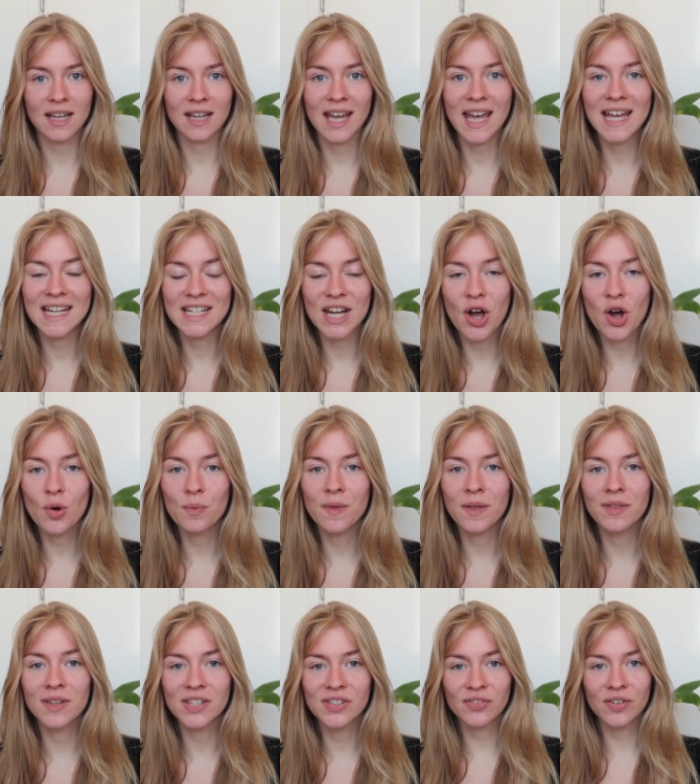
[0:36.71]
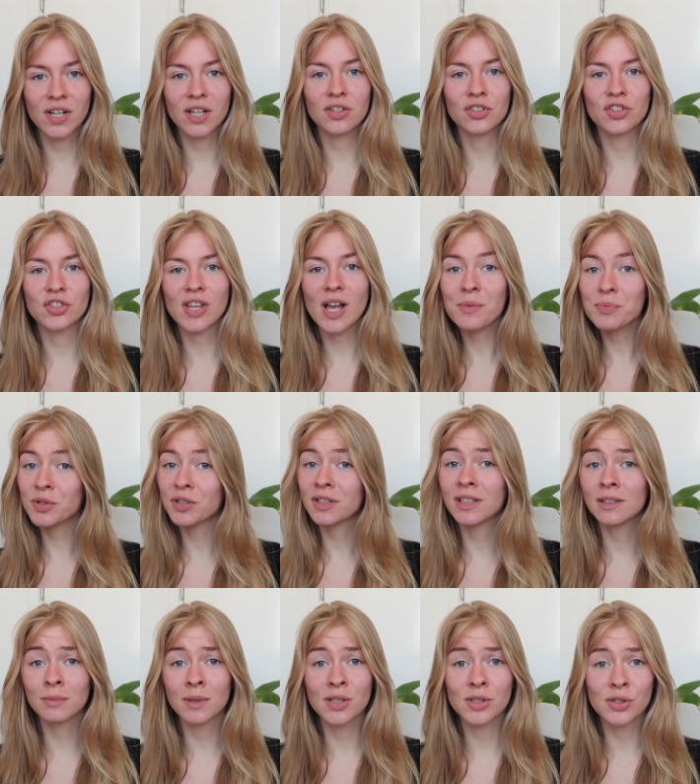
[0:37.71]
And I hope that this video just helps you a
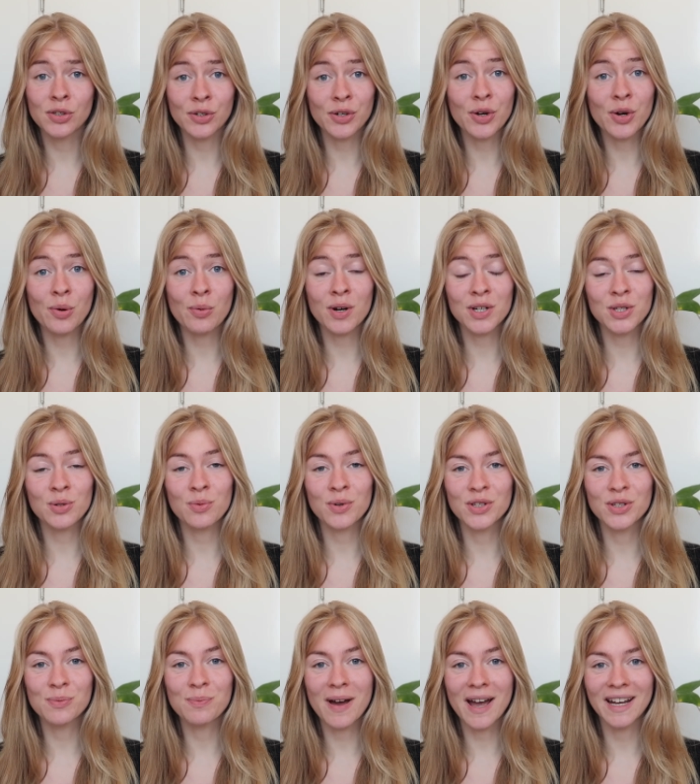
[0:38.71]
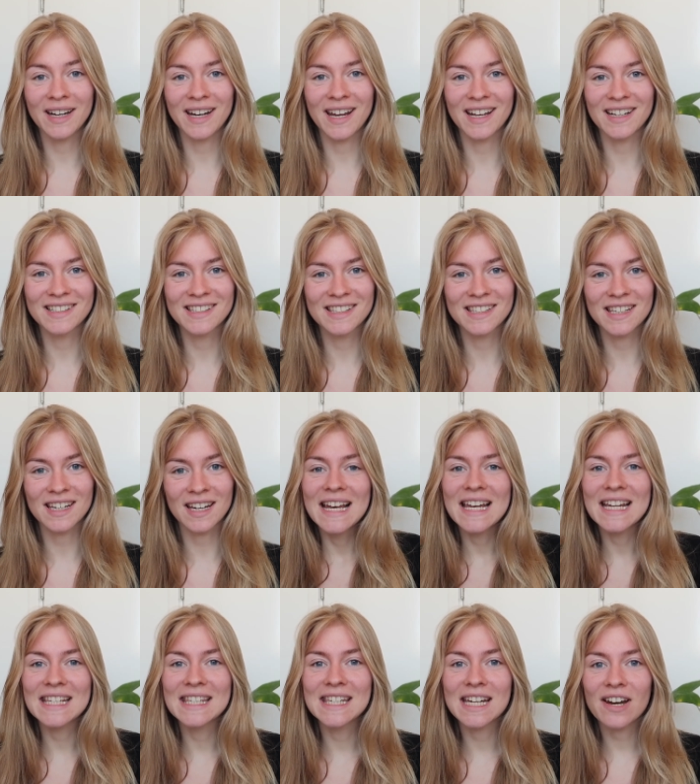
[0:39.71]
little bit to know what you want to buy next.
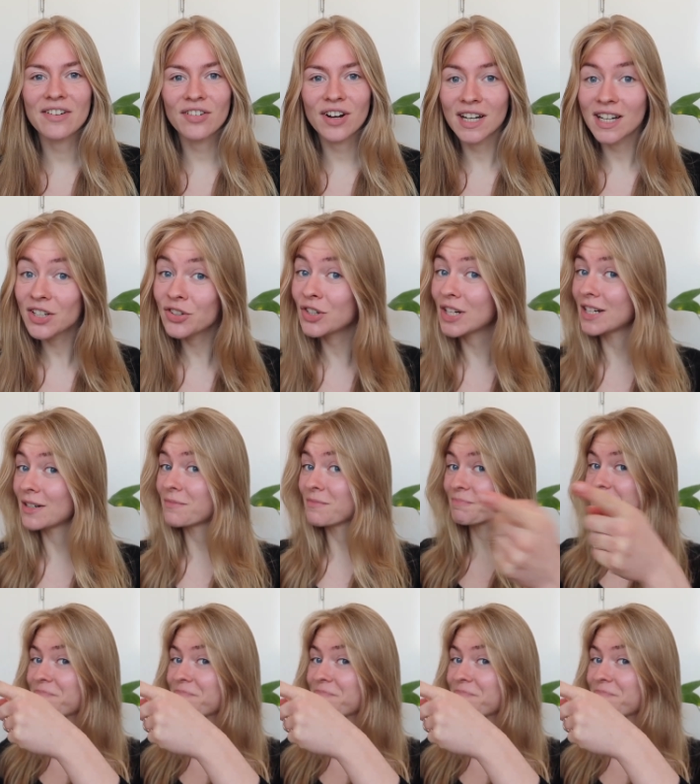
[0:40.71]
Let's dive right into it.